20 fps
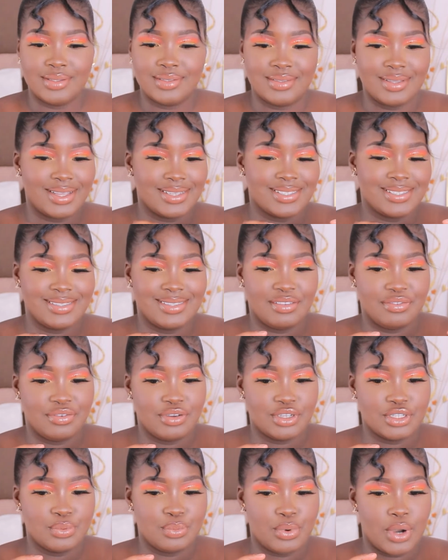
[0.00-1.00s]
that's the
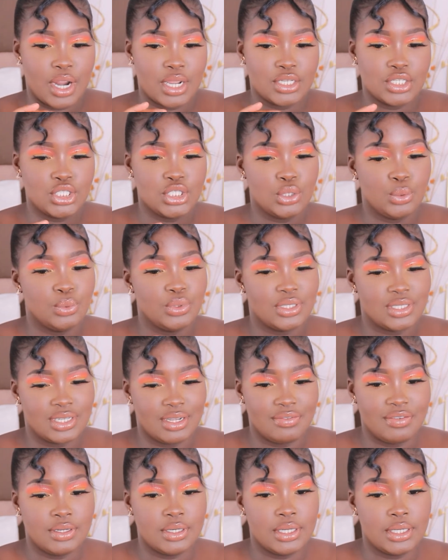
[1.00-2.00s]
first brush you would
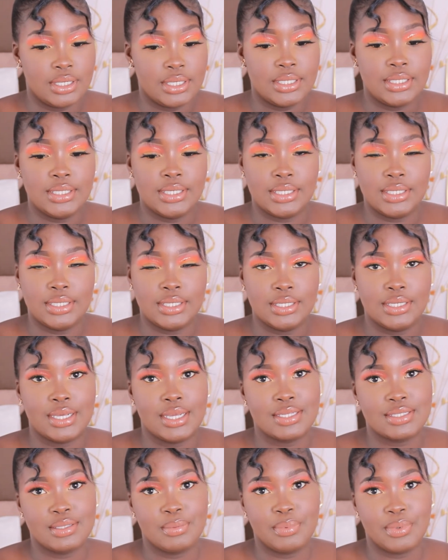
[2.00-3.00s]
definitely need
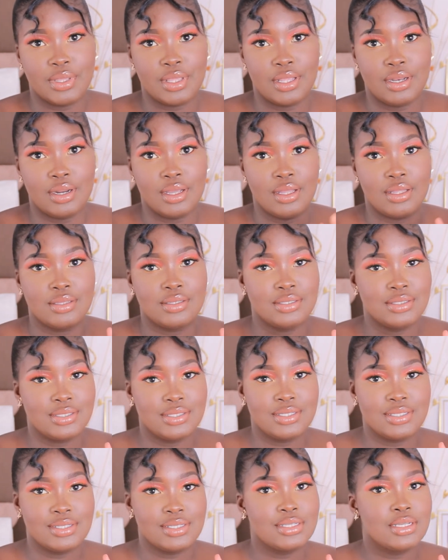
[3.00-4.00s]
as a beginner. This
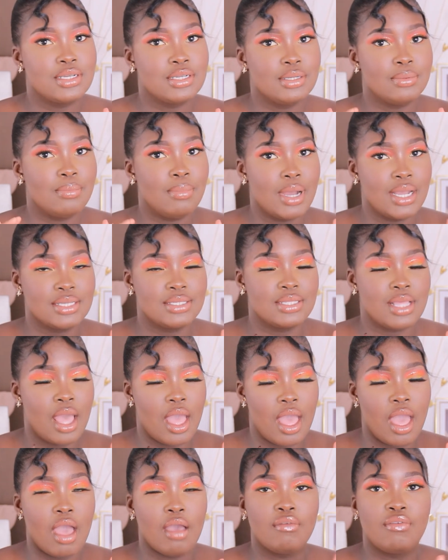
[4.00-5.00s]
is a
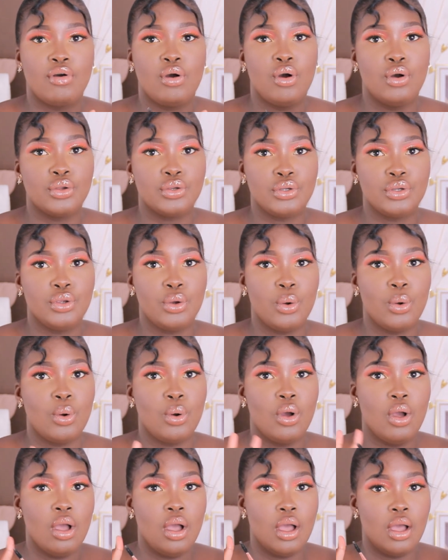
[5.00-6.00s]
must-have on
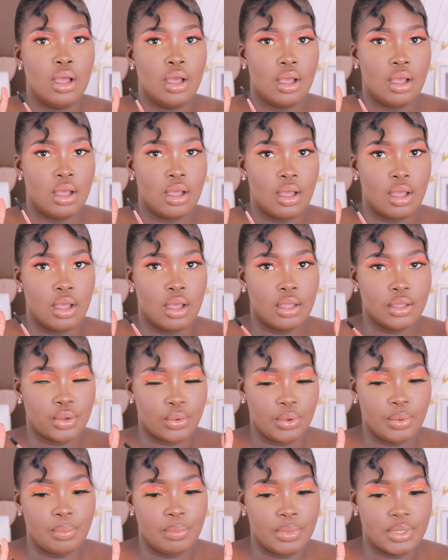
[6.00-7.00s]
your
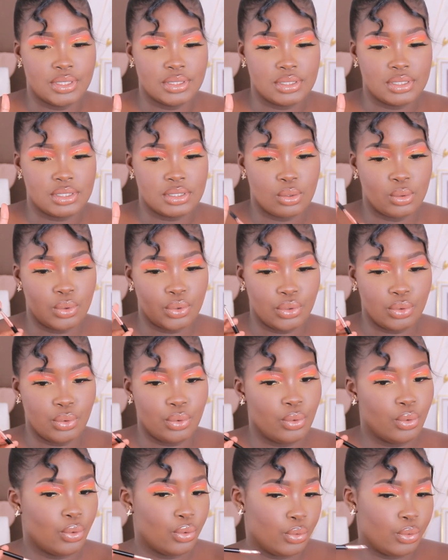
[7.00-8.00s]
equipments or
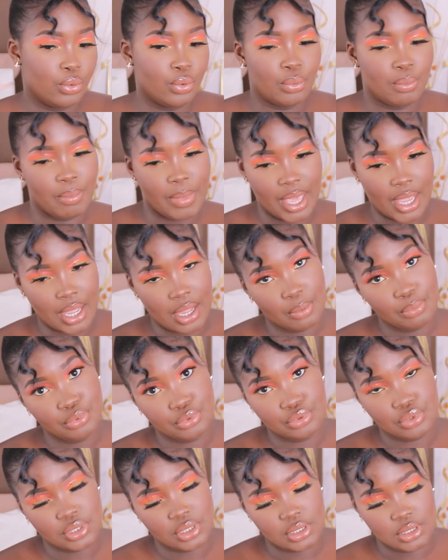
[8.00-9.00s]
your makeup
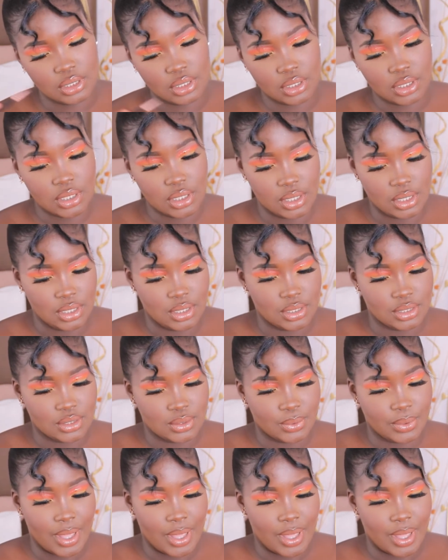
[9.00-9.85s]
routine. So